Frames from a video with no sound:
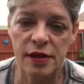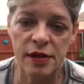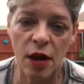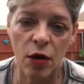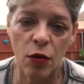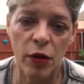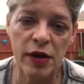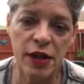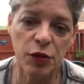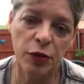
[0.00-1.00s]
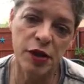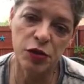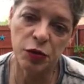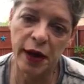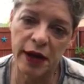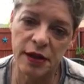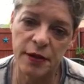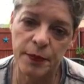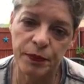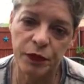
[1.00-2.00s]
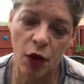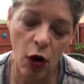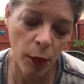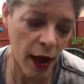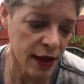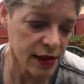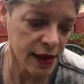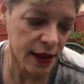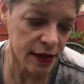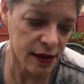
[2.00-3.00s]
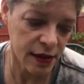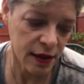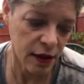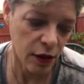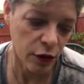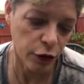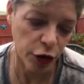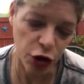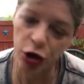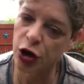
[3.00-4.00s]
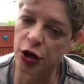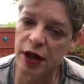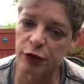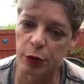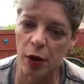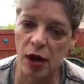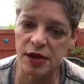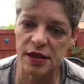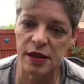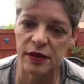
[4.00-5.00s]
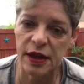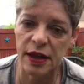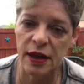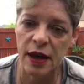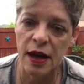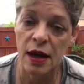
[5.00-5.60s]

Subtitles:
And so we need to resurrect our mindsets for good and for positivity,